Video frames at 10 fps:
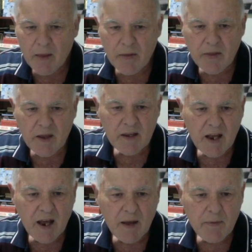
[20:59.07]
than
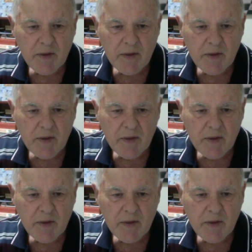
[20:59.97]
the